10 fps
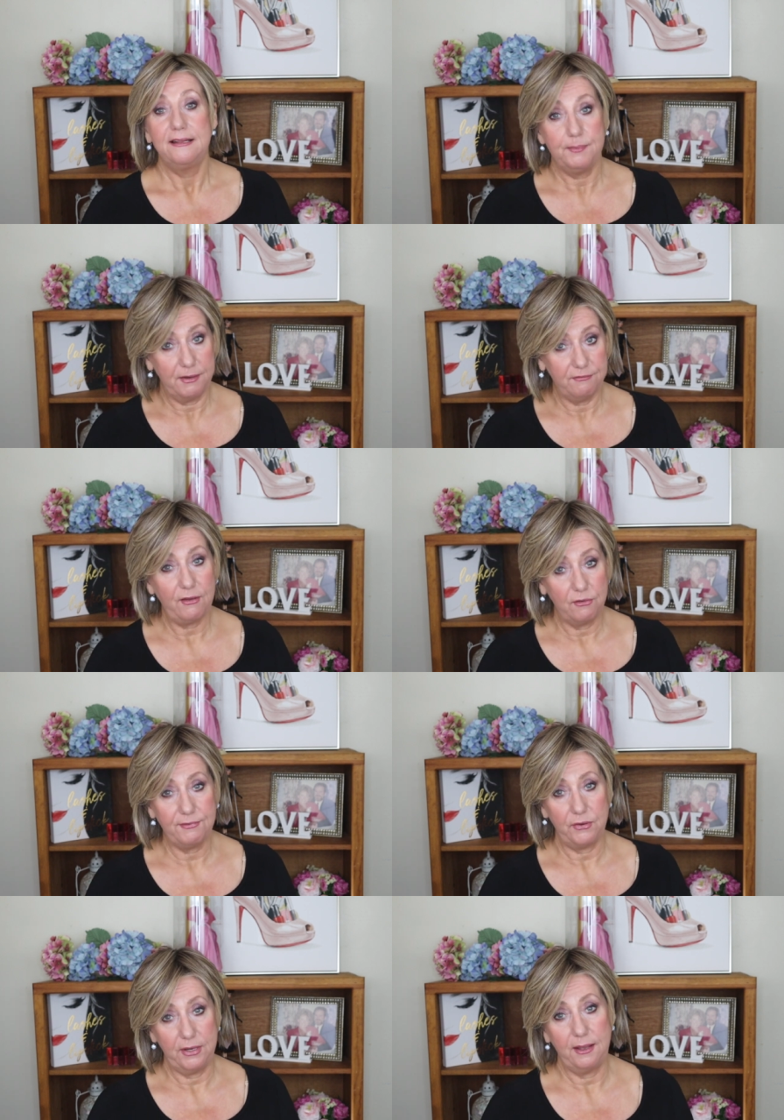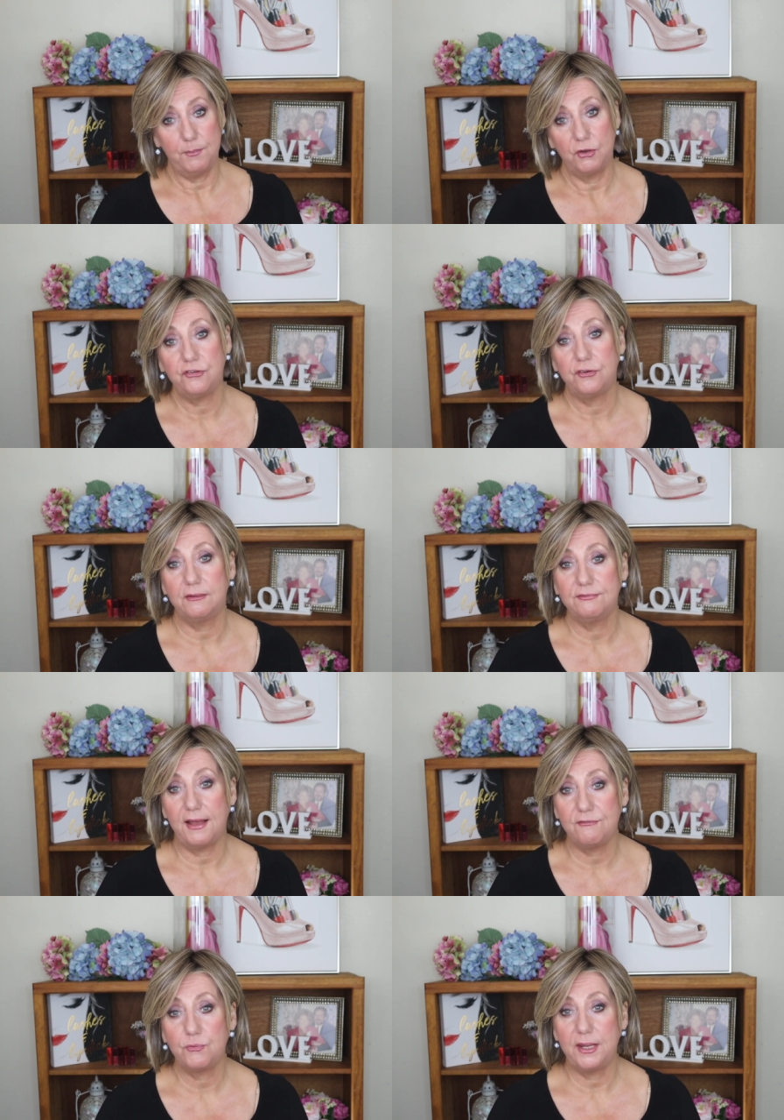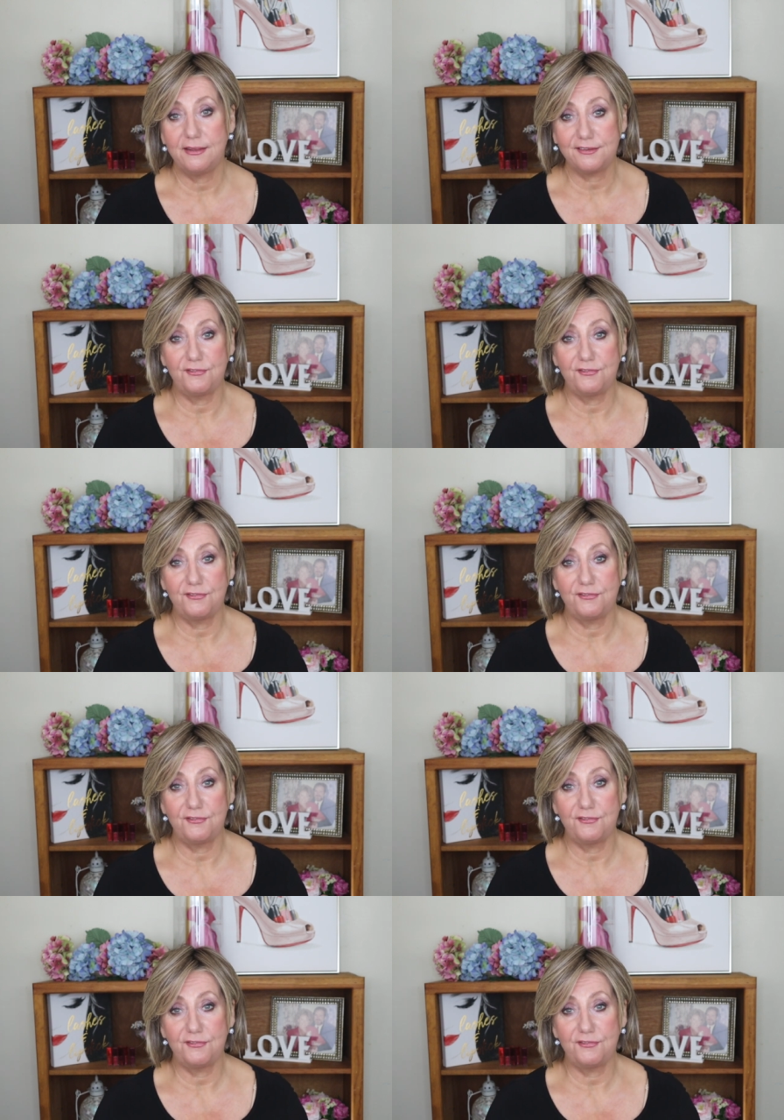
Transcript: It's been a very, very emotional 5 weeks,